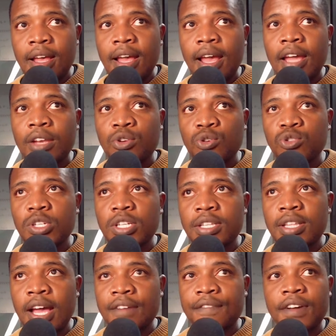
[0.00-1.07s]
And usually
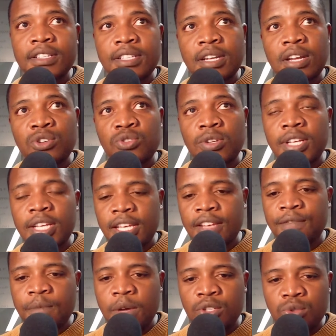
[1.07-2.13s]
the advice that I usually give
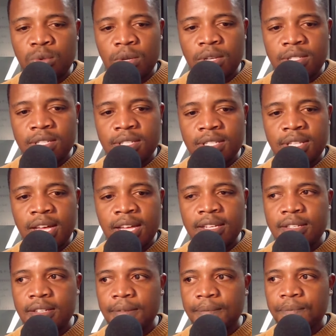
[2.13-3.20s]
my students is
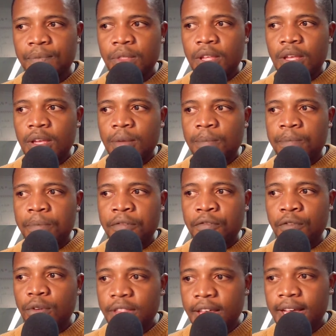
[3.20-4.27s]
that
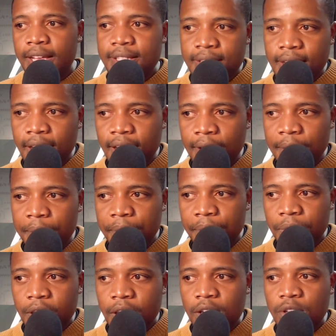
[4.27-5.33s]
before the exam,
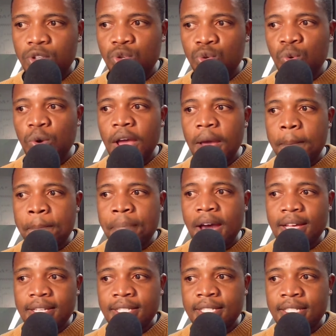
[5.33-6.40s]
do a
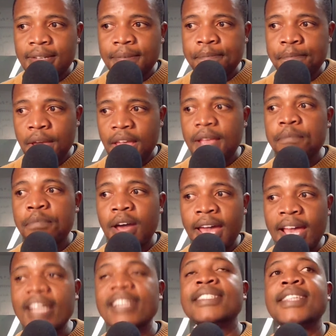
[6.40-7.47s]
past paper
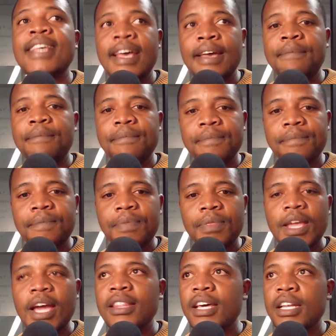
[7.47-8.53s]
exam.
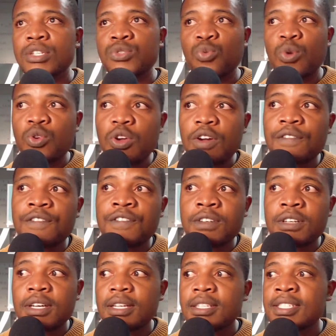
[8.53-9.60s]
And that is when you have
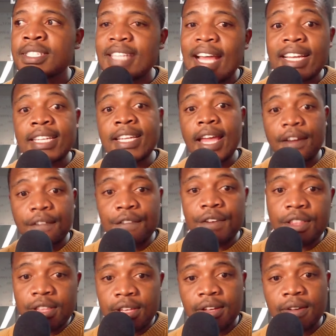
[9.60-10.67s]
studied
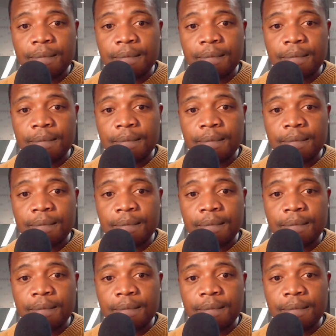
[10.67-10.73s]
everything.